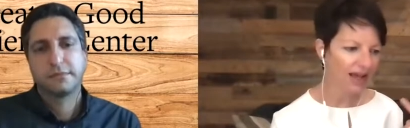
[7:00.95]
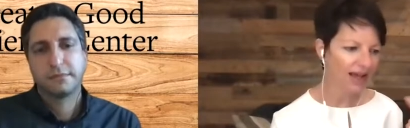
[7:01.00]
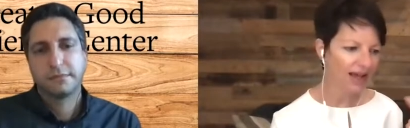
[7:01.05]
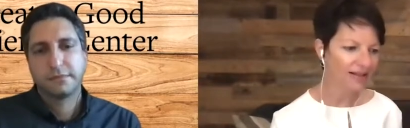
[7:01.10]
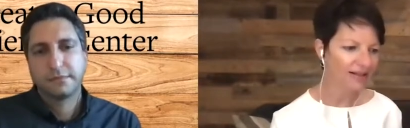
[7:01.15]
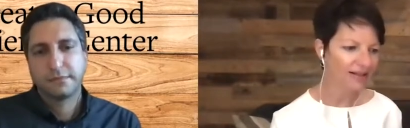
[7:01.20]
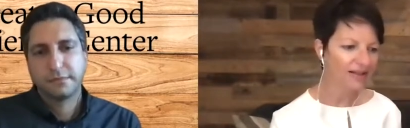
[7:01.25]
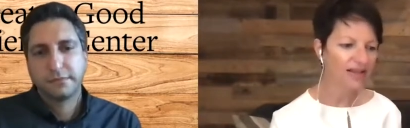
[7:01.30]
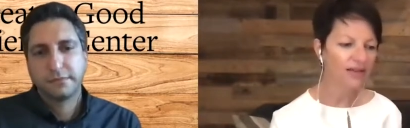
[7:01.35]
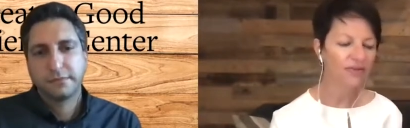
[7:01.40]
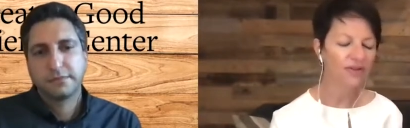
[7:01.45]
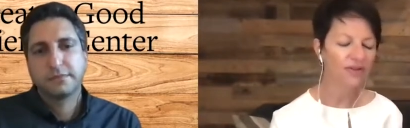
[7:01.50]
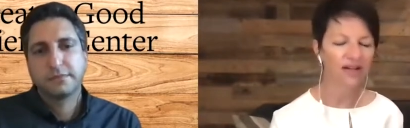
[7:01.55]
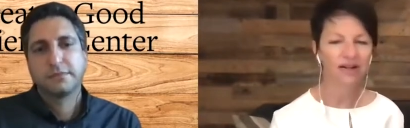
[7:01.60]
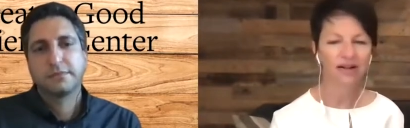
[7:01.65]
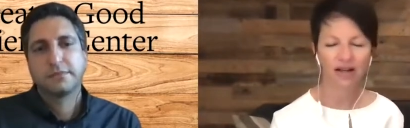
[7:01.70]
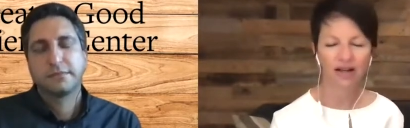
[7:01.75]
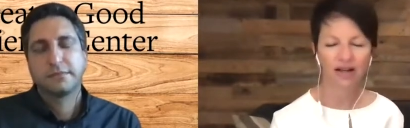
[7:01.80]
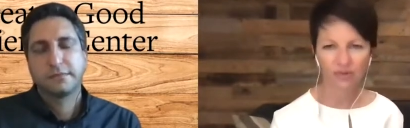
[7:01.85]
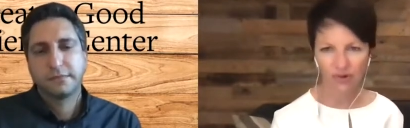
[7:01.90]
Speaker 1: I leave that
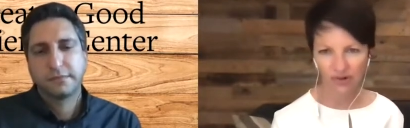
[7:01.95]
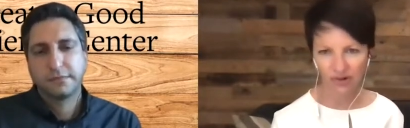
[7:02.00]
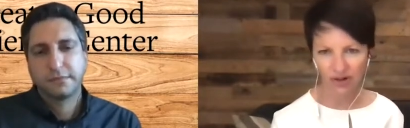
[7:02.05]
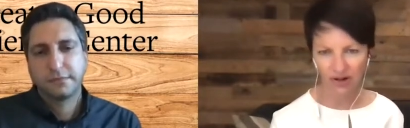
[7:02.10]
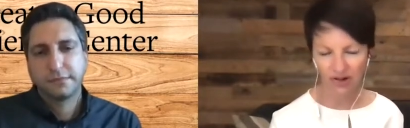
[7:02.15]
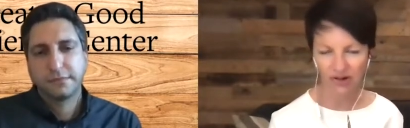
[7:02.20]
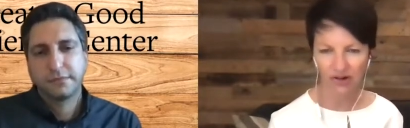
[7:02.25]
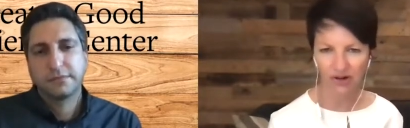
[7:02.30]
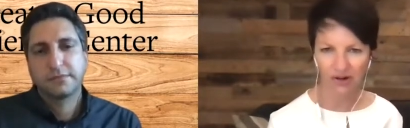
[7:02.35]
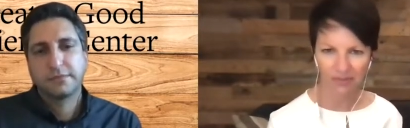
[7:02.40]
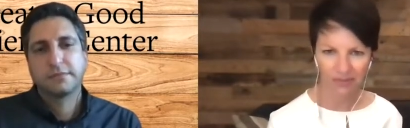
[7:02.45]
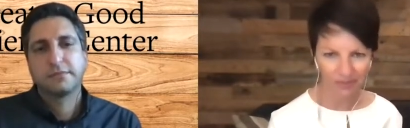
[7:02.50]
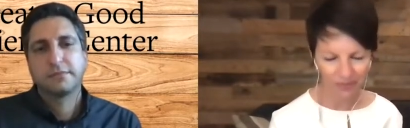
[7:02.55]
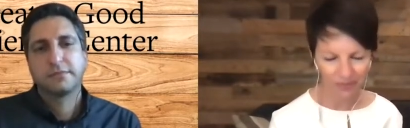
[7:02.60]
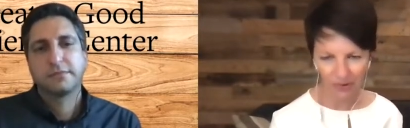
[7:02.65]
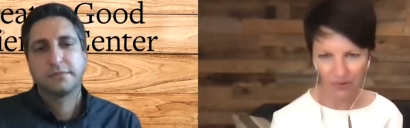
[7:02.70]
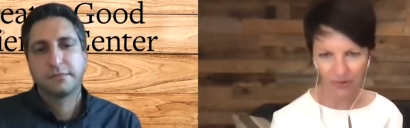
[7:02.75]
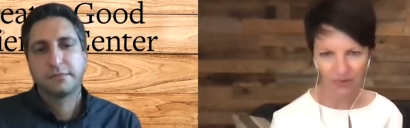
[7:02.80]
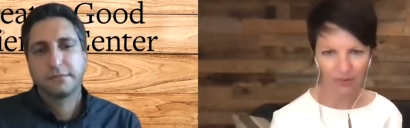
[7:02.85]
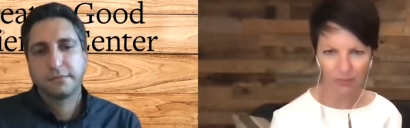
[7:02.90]
conversation
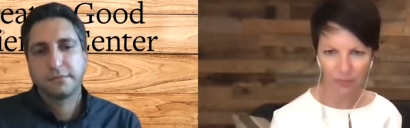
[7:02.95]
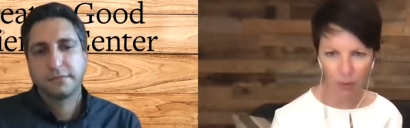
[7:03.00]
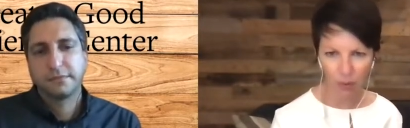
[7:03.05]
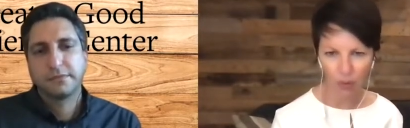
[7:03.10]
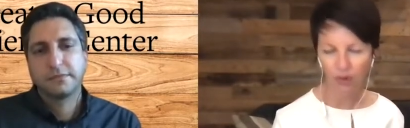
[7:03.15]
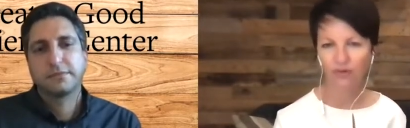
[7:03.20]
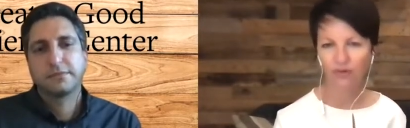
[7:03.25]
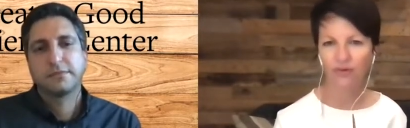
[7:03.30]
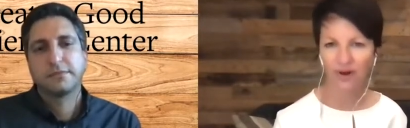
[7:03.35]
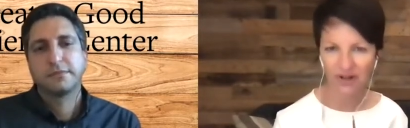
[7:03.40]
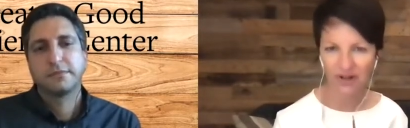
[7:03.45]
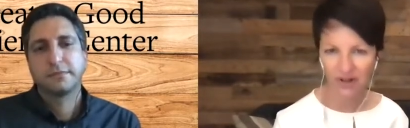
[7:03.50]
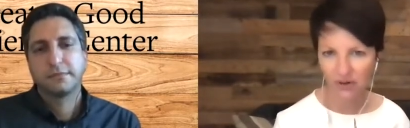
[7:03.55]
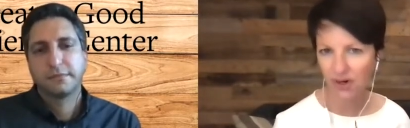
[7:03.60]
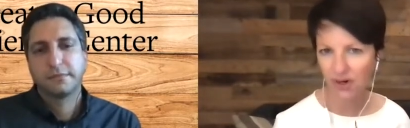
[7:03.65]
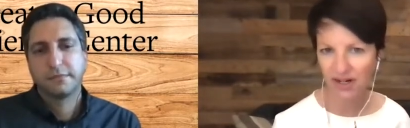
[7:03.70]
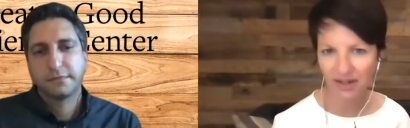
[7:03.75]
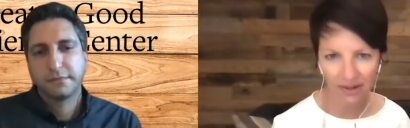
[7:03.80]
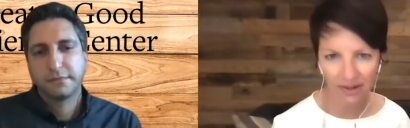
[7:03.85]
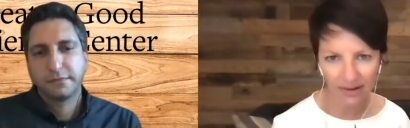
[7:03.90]
sort of more
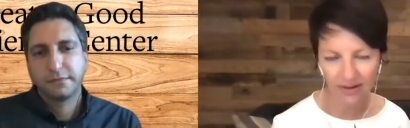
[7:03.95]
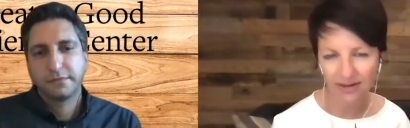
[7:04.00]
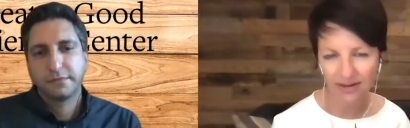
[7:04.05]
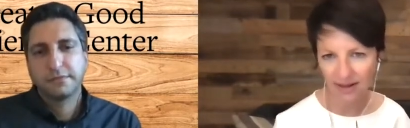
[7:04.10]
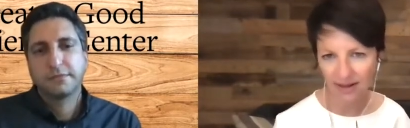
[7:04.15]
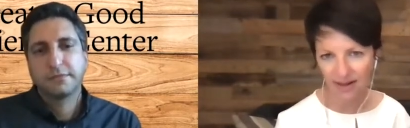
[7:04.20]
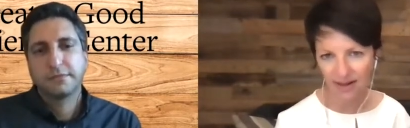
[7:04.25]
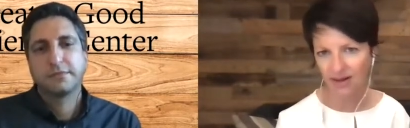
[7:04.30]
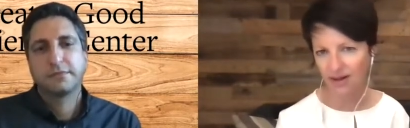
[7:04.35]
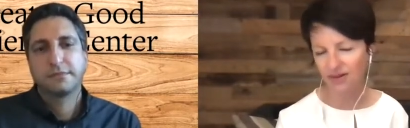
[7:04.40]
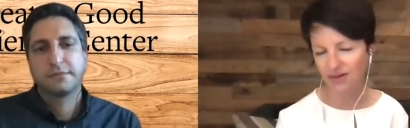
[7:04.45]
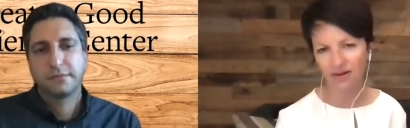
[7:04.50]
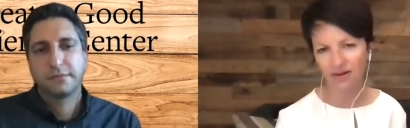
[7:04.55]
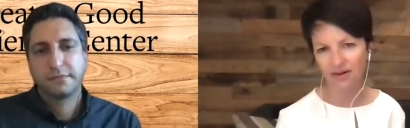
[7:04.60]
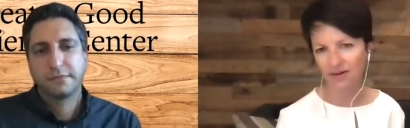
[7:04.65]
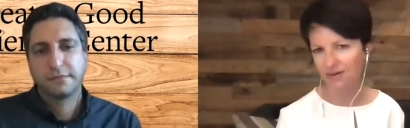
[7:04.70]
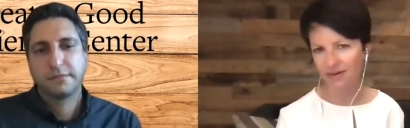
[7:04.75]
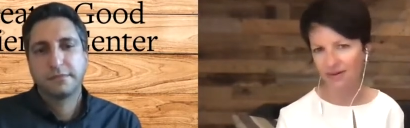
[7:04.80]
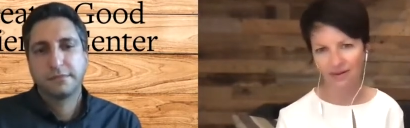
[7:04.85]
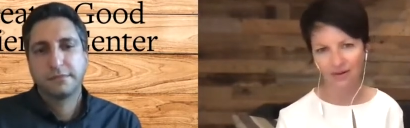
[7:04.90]
frustrated? Like it doesn't,
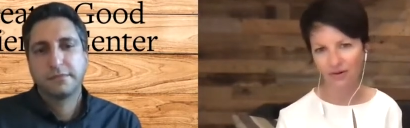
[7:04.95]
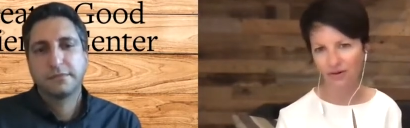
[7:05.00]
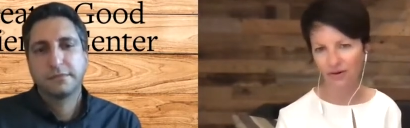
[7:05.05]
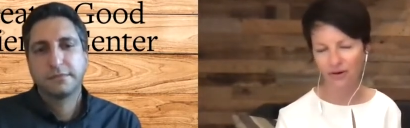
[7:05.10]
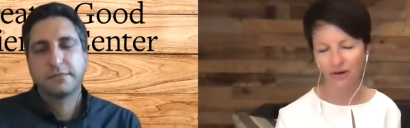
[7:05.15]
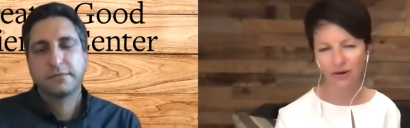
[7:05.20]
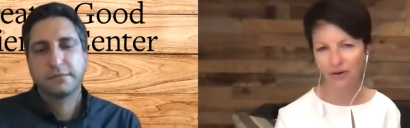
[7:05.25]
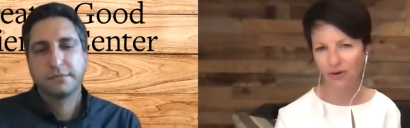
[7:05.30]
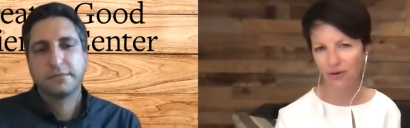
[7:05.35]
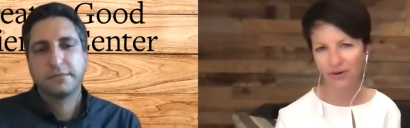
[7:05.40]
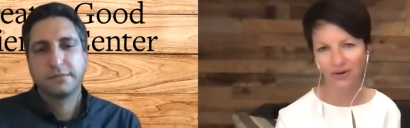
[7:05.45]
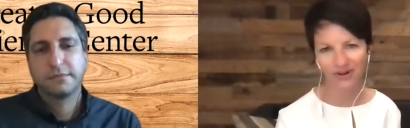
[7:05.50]
there's no,